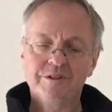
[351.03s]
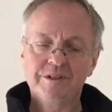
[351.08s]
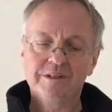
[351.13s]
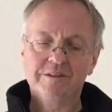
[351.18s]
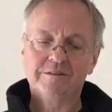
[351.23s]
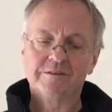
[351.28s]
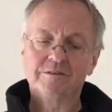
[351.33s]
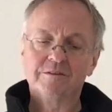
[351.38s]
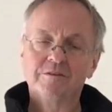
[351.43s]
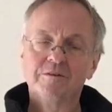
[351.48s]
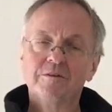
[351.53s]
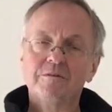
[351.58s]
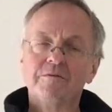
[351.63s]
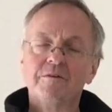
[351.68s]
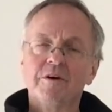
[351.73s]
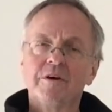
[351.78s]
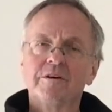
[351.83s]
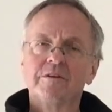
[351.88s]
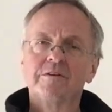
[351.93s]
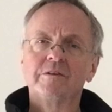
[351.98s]
Jesus to
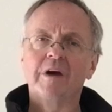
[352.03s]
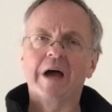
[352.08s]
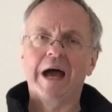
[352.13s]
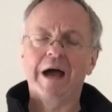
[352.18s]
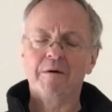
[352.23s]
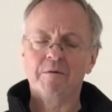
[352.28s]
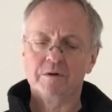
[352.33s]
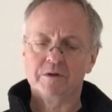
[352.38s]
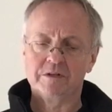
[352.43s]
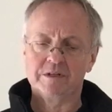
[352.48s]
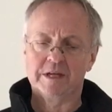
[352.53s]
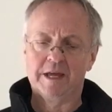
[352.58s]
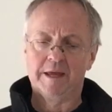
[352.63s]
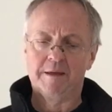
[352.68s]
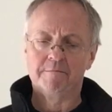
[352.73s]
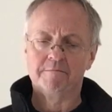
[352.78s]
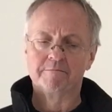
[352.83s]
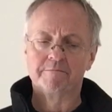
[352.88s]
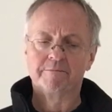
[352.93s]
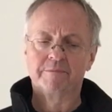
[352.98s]
reverse our
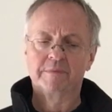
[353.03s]
shame,